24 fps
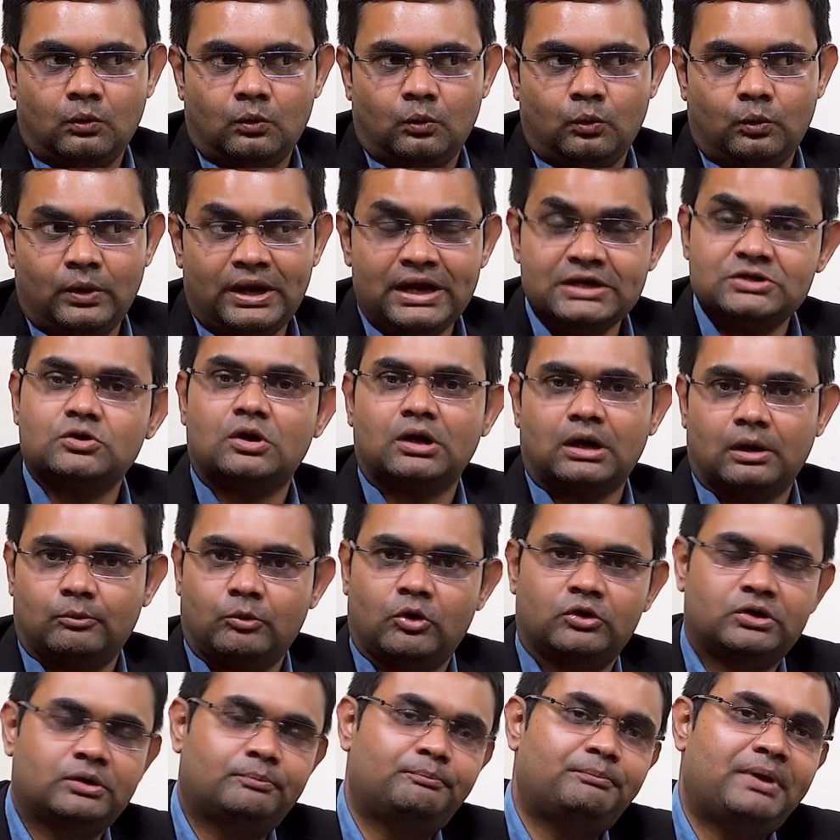When I talk
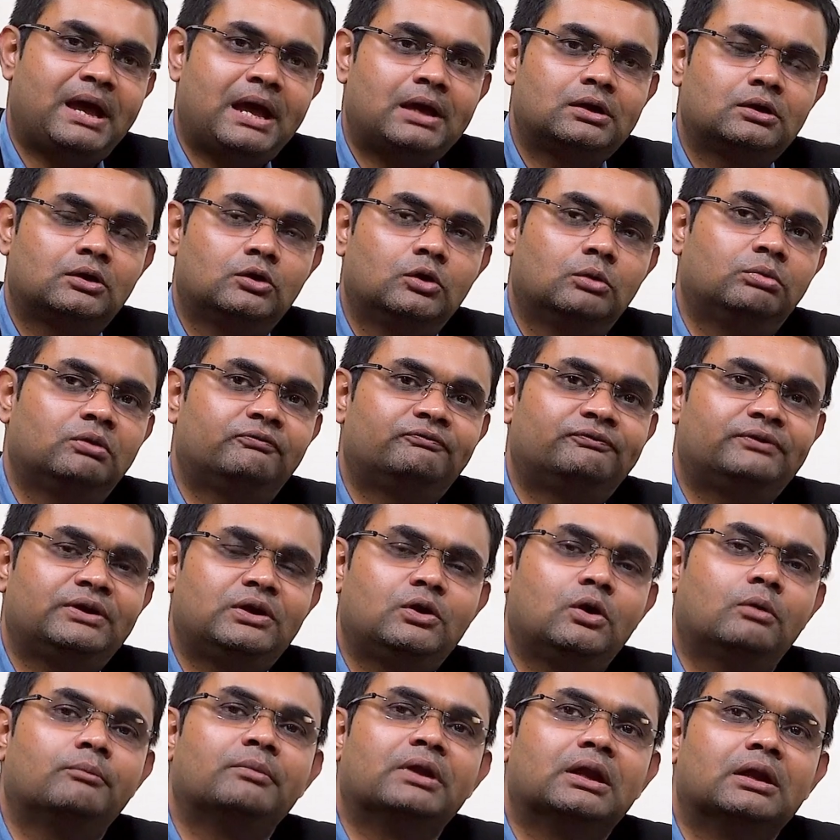about a pan-global
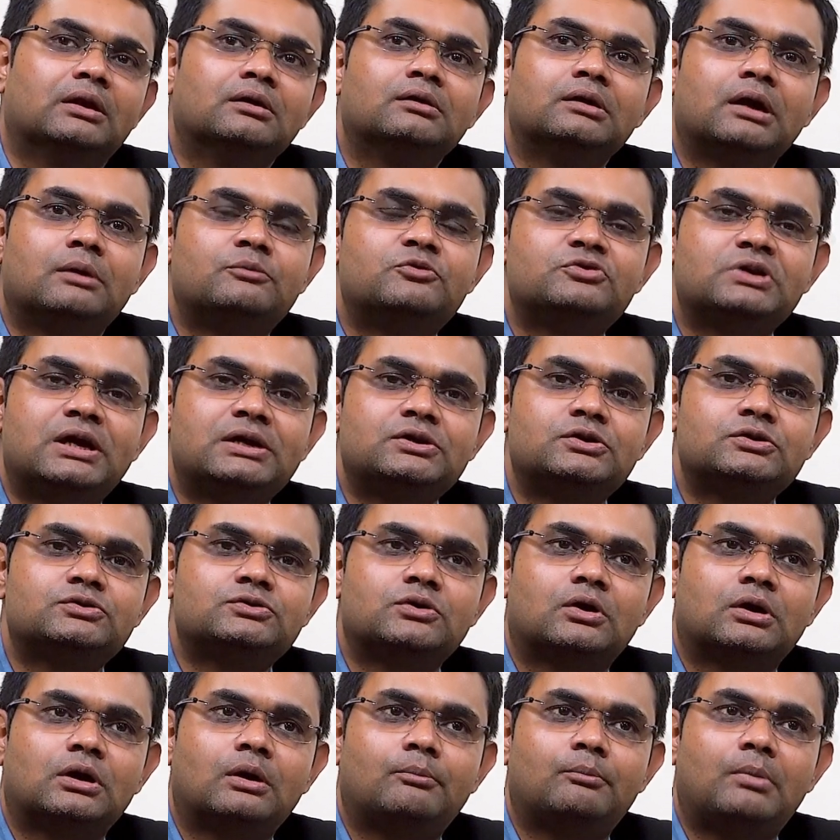phenomena, I'm trying to
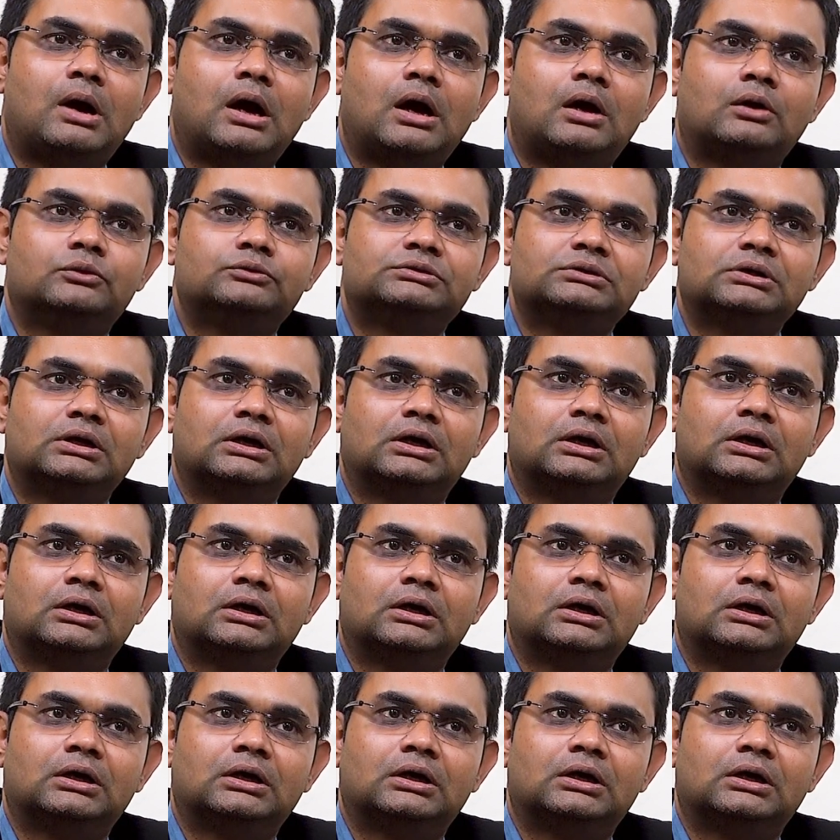talk about